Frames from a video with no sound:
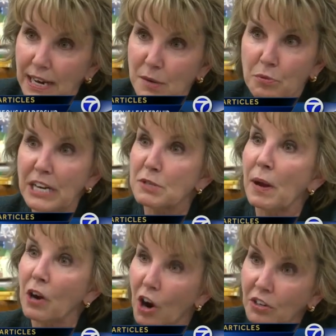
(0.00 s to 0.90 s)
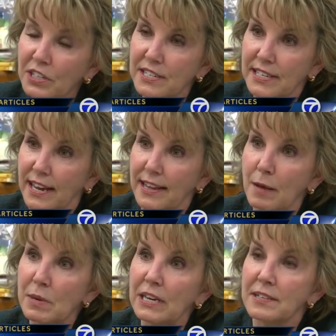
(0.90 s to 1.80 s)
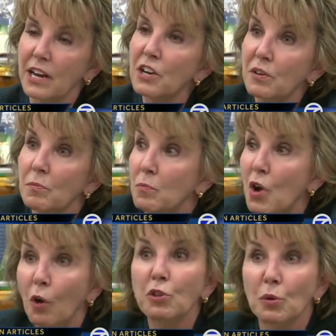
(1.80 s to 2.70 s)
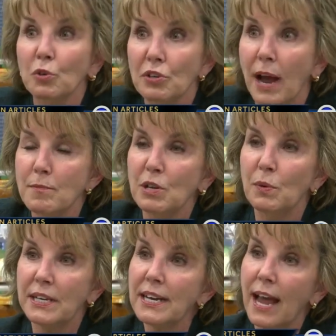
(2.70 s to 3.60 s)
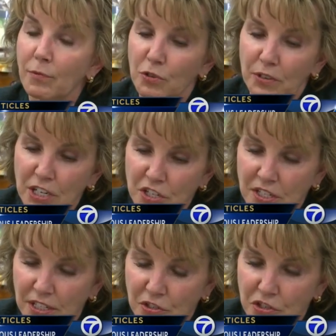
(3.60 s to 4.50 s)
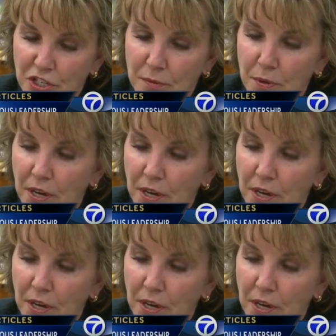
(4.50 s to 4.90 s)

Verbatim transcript: And it breaks my heart to say that because I know there were times that we did have courageous leadership.